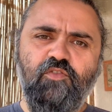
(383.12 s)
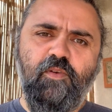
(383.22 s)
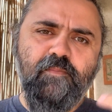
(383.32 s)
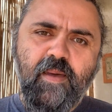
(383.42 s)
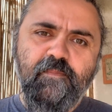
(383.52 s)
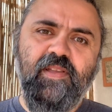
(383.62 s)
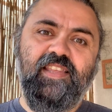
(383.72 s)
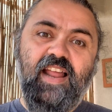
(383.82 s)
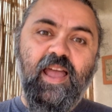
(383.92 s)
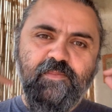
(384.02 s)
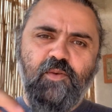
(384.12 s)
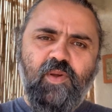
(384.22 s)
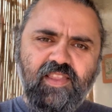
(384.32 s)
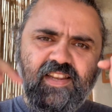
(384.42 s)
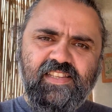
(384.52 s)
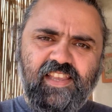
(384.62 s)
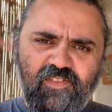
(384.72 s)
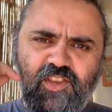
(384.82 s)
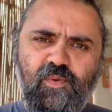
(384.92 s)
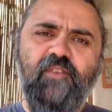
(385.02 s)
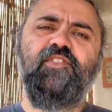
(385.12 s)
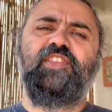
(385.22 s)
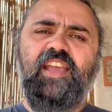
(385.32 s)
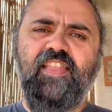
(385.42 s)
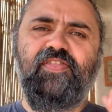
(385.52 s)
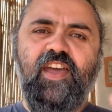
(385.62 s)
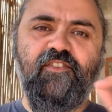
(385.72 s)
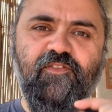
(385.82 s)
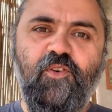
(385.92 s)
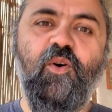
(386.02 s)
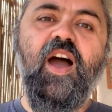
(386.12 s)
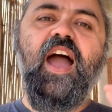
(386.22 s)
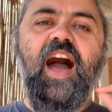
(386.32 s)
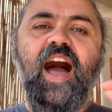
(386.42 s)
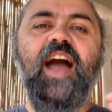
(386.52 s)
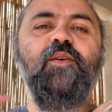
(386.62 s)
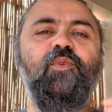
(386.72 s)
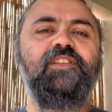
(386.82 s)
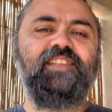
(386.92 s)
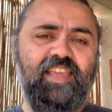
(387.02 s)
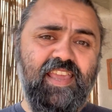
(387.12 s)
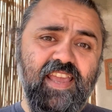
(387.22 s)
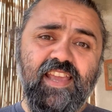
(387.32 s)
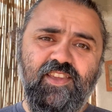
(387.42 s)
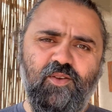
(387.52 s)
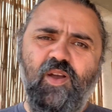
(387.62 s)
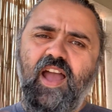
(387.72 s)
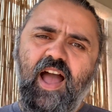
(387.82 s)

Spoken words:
Remember that I'm the one that has given you everything, and therefore I want to hear you.